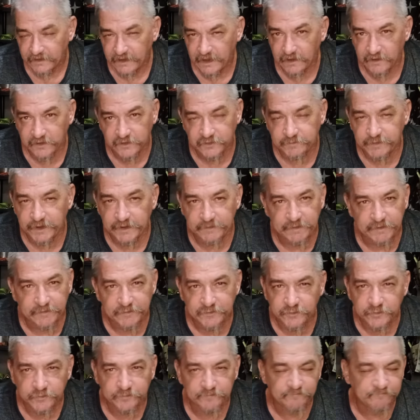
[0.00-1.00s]
That could
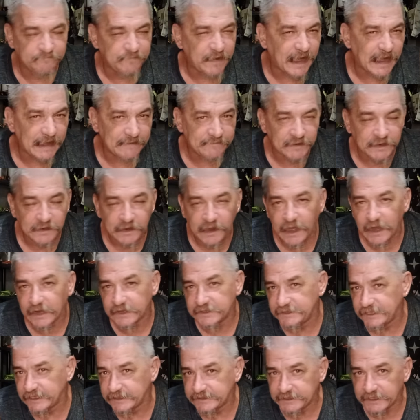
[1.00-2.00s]
be 5
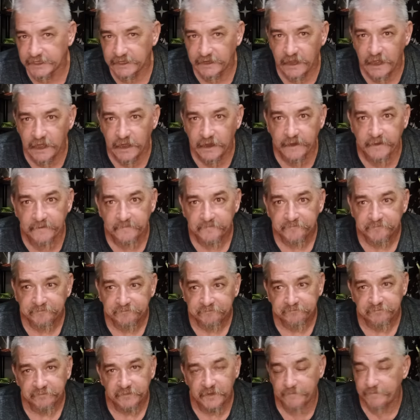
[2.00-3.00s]
o'clock, 6 o'clock,
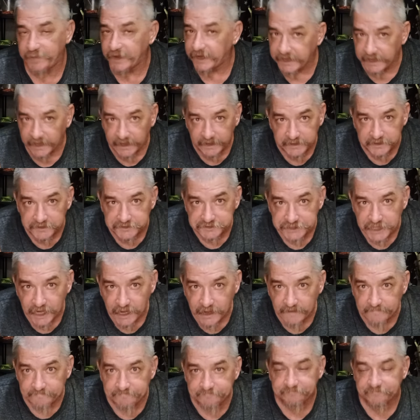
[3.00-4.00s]
depending on your
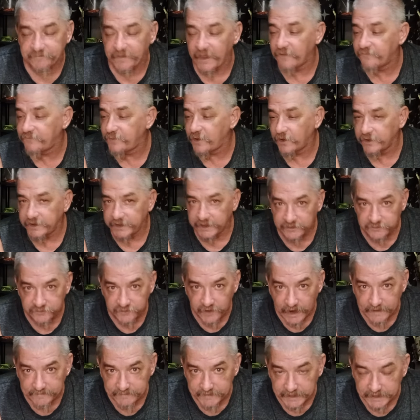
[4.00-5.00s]
job, how far you
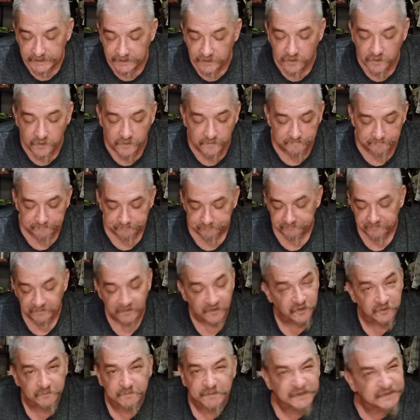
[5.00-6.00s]
drive to get home.
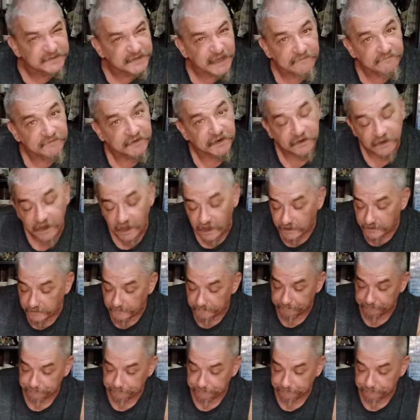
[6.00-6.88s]
Could be 7 o'clock.